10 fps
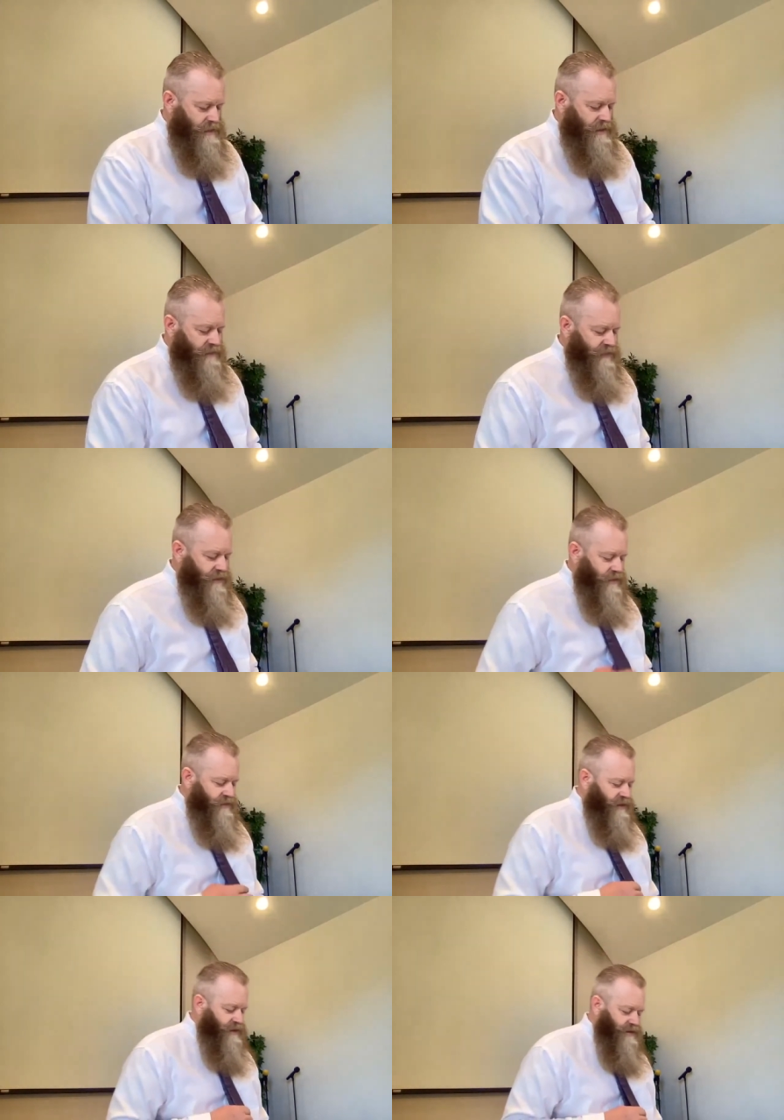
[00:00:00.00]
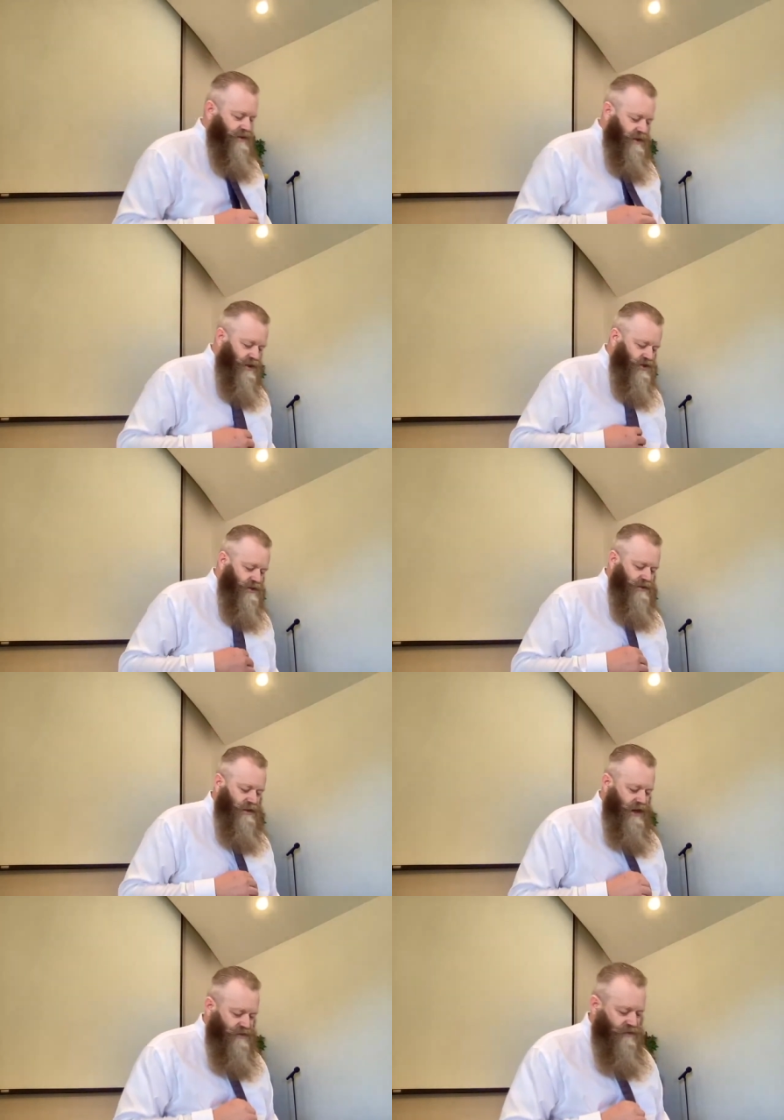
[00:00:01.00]
All of our earthly distinctions
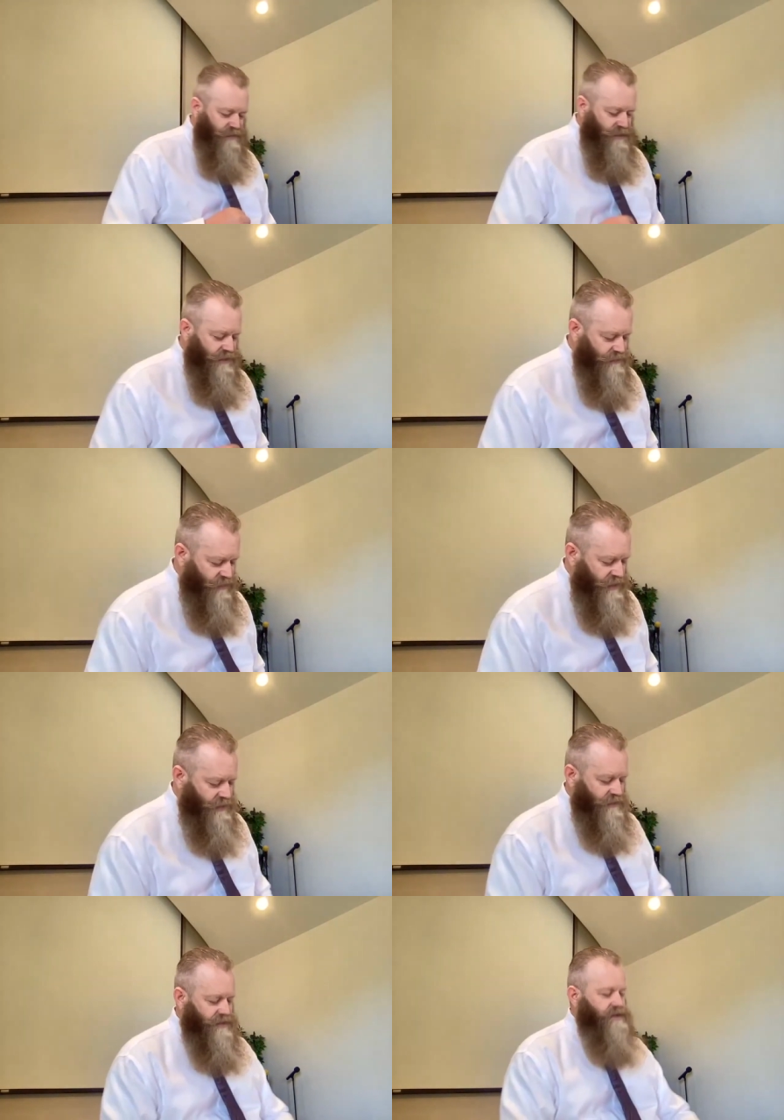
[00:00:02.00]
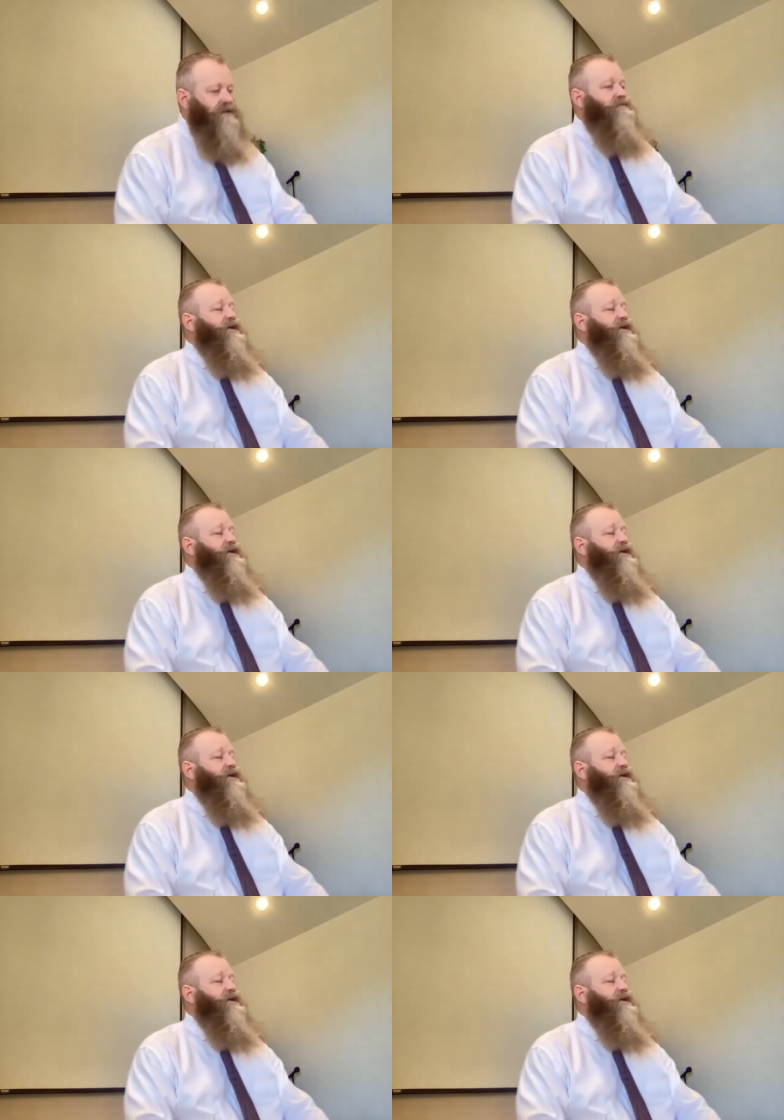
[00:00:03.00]
and attributes and resources have